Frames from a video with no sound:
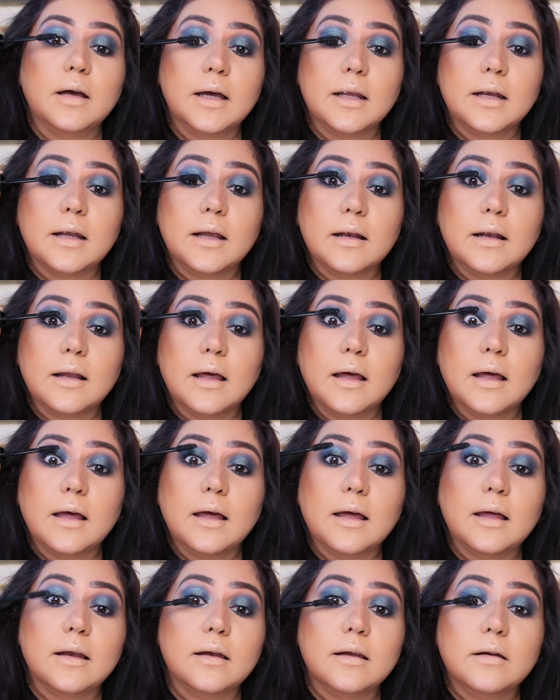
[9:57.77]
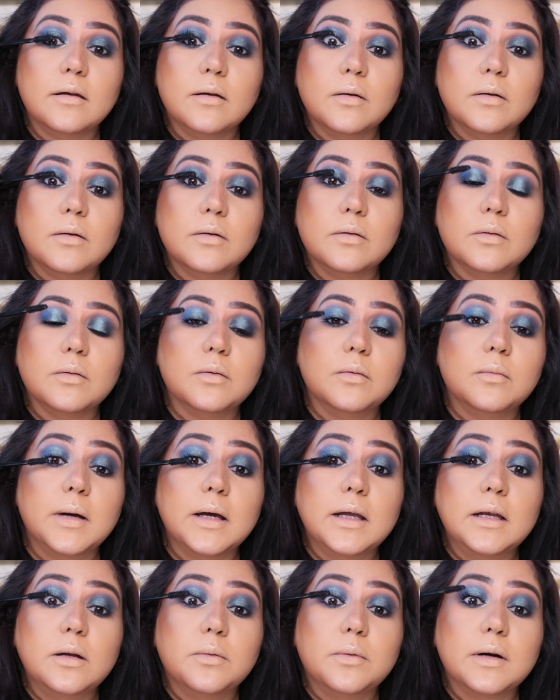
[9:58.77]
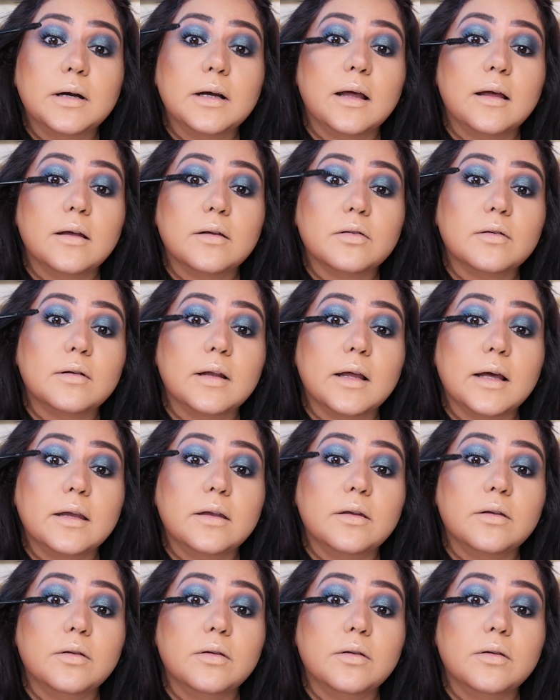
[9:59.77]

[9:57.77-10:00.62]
and I'll add it to my lower lash line